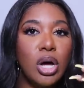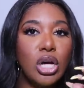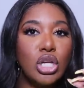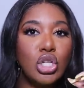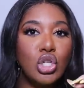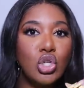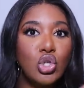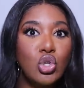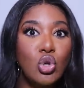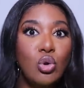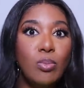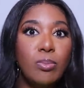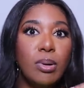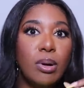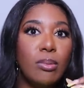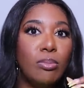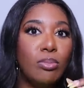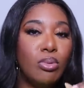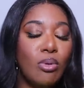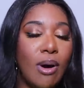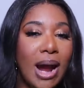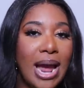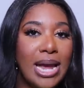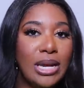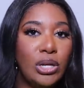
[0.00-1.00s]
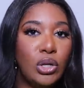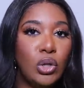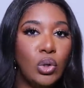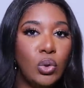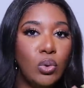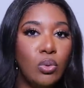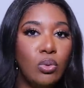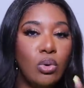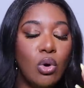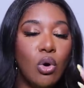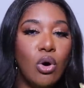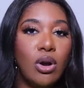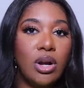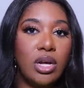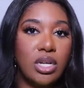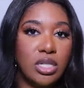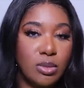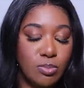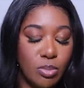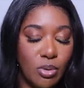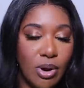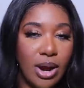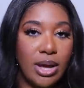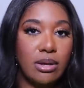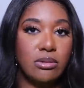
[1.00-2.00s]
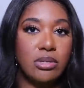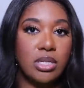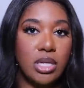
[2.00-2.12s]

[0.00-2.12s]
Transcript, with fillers: a super bright nude on us brown